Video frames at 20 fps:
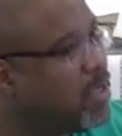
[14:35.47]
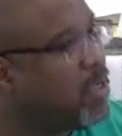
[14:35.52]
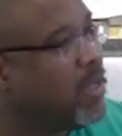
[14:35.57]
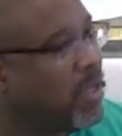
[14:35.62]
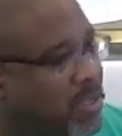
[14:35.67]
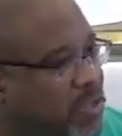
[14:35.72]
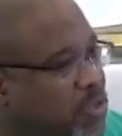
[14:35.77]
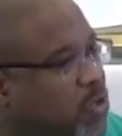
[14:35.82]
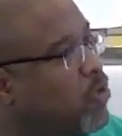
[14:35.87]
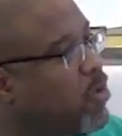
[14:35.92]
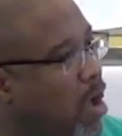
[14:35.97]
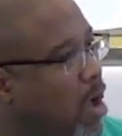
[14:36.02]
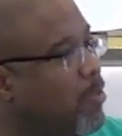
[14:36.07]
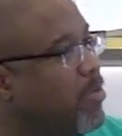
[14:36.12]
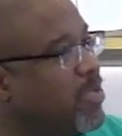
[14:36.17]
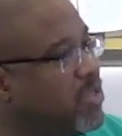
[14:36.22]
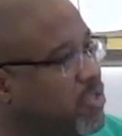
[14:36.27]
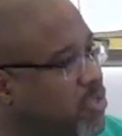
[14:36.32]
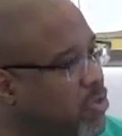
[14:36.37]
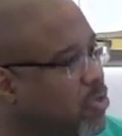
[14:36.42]
do come
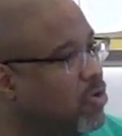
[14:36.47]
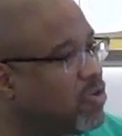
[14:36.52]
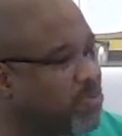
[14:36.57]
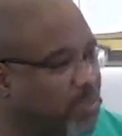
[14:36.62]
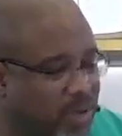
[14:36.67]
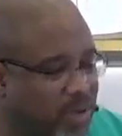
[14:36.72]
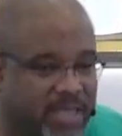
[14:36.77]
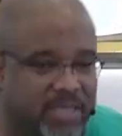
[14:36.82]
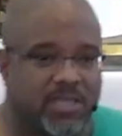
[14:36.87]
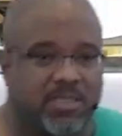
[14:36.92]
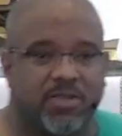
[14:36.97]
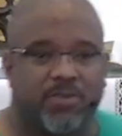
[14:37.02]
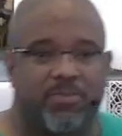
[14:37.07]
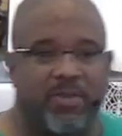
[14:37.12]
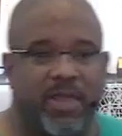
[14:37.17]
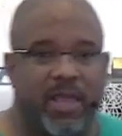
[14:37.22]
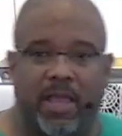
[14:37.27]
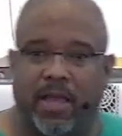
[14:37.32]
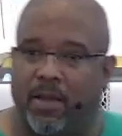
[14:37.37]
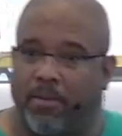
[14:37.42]
into those places of being
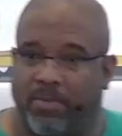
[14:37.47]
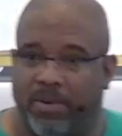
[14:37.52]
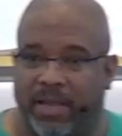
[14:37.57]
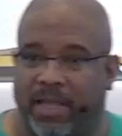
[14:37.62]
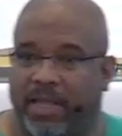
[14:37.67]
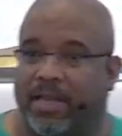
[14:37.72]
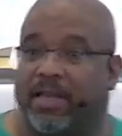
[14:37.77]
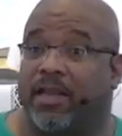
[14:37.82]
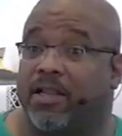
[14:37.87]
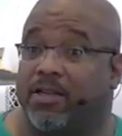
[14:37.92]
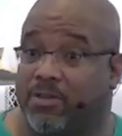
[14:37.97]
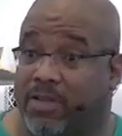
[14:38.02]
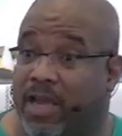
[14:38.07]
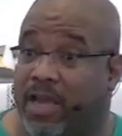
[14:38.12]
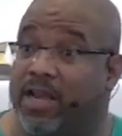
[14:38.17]
complete and that's done,